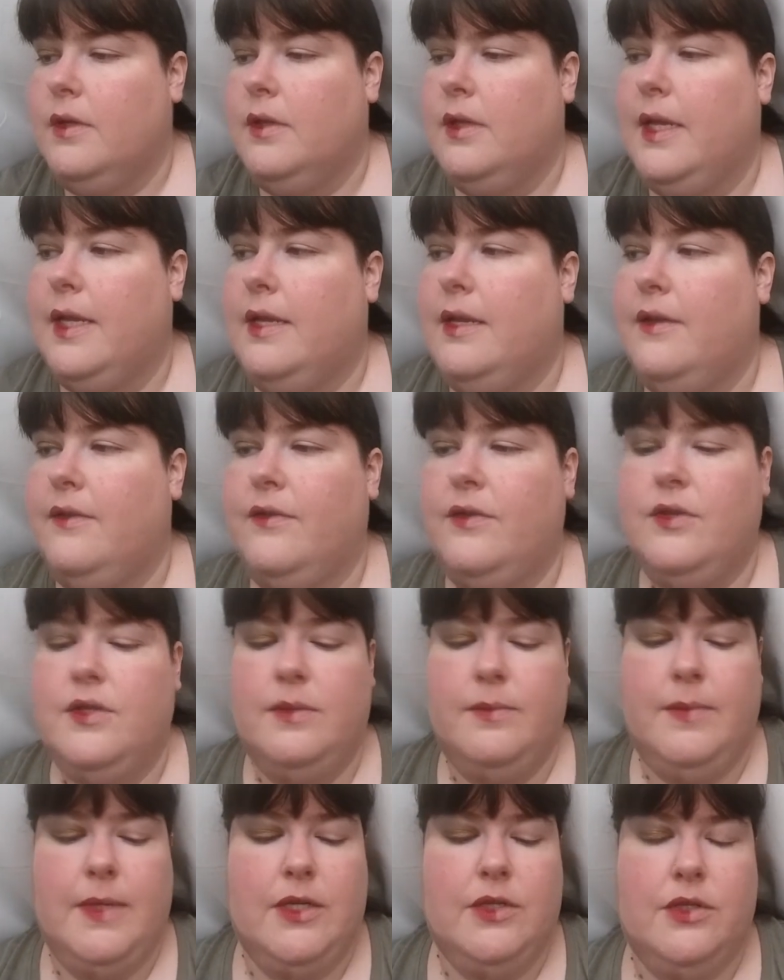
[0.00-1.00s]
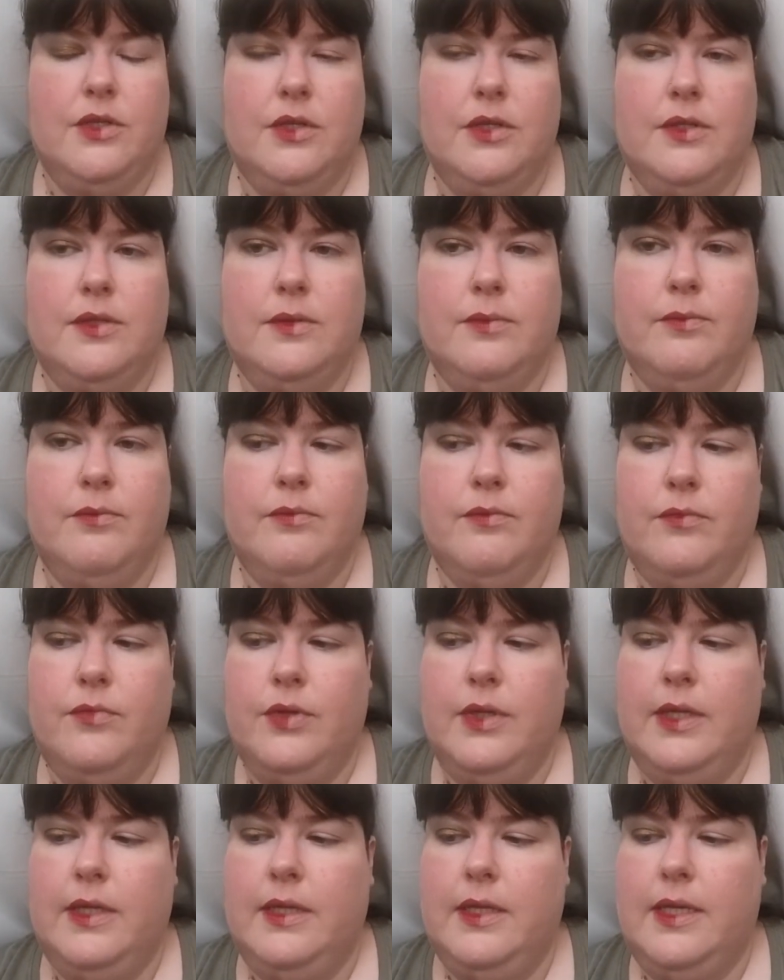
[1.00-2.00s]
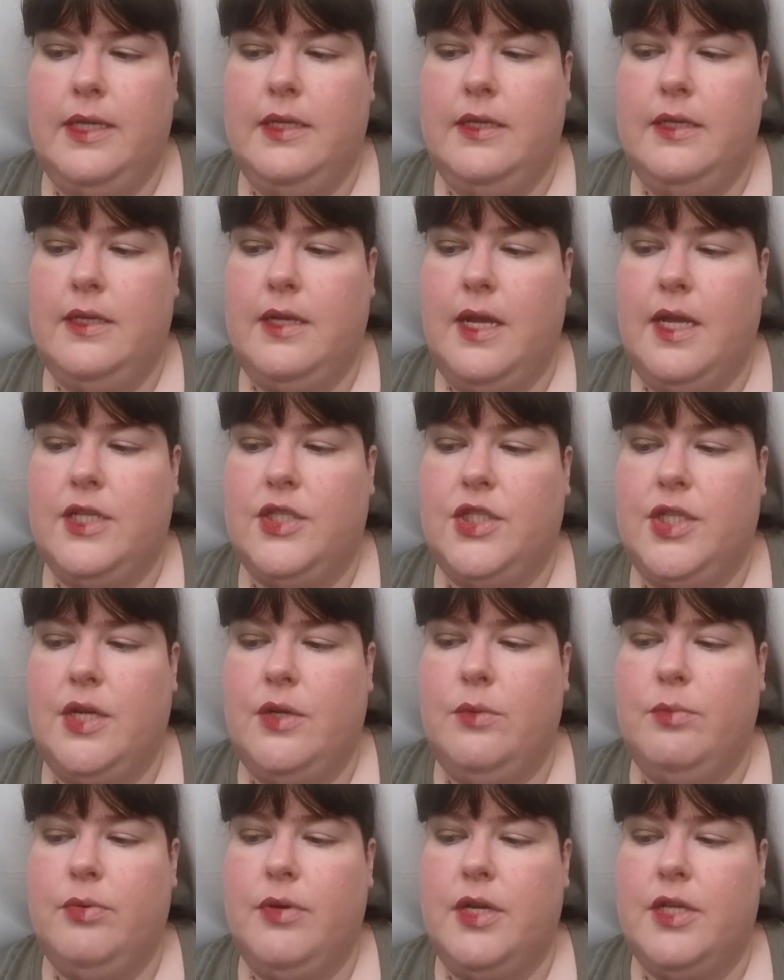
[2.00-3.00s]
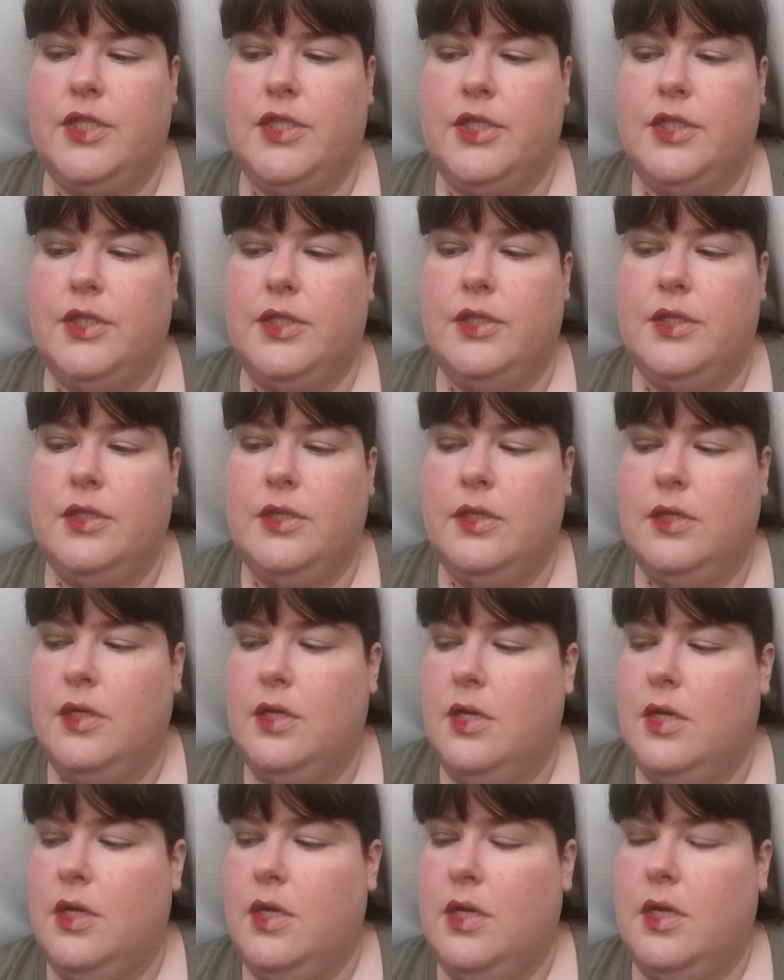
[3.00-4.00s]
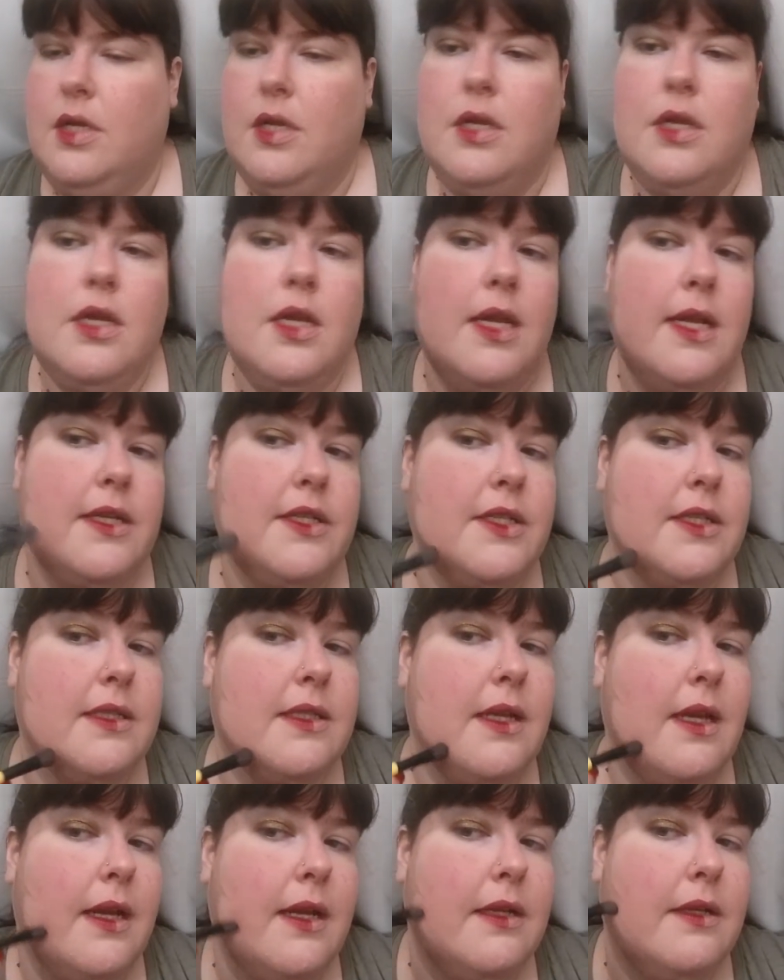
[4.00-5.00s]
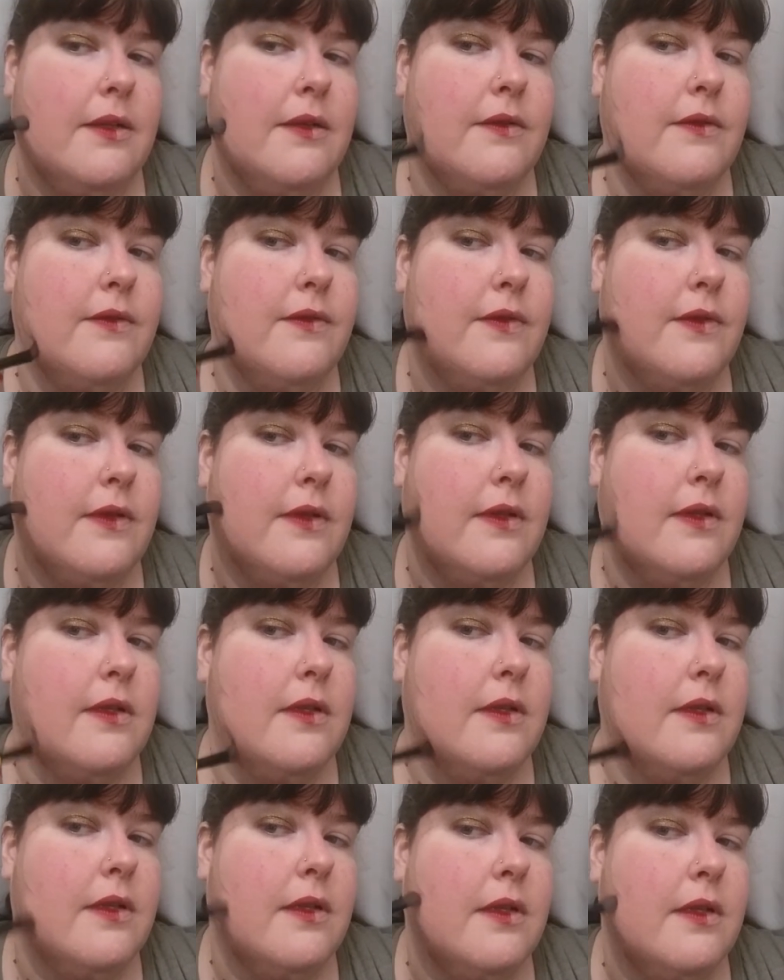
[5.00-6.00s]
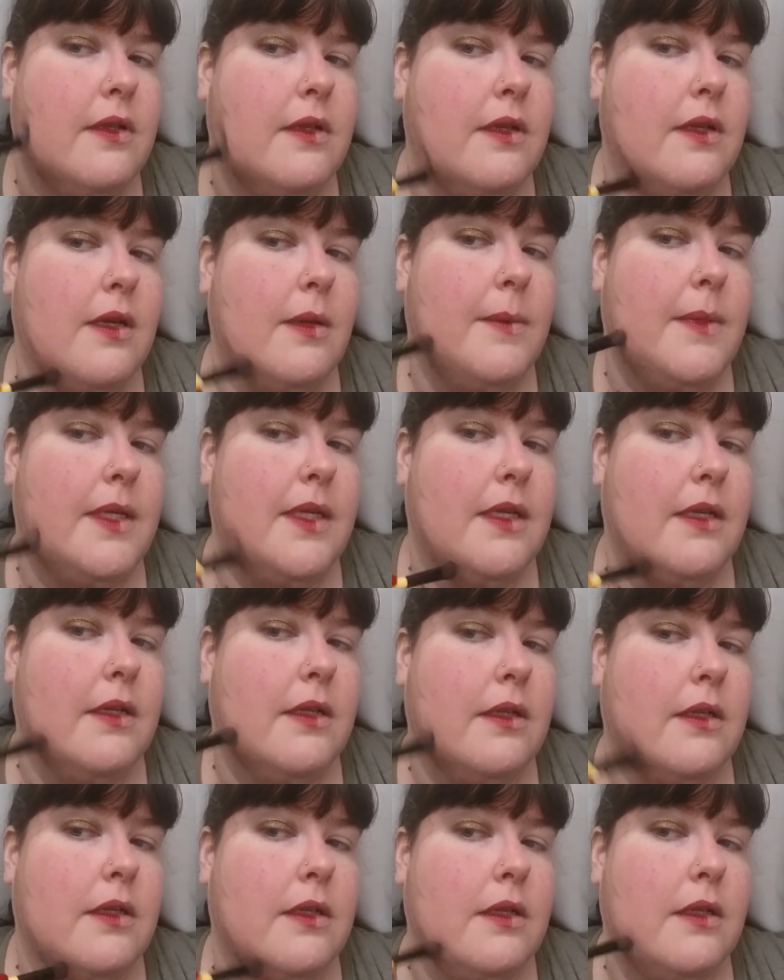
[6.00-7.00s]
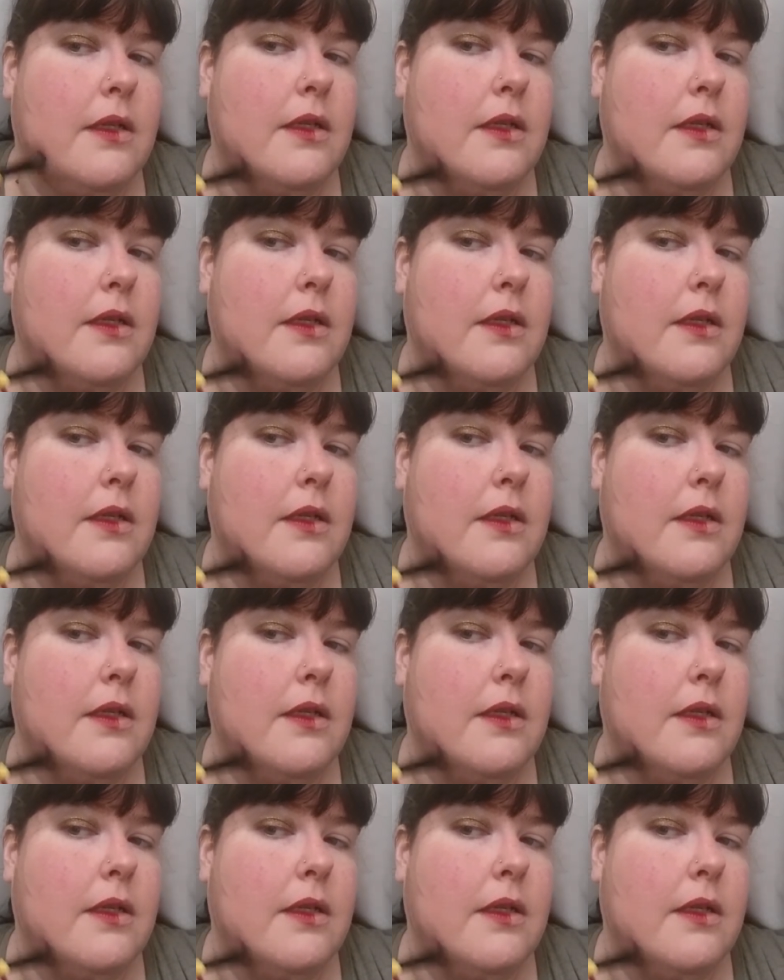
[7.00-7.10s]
like if you just make sure it's really clean, an eyeshadow brush, and just kind of come in here.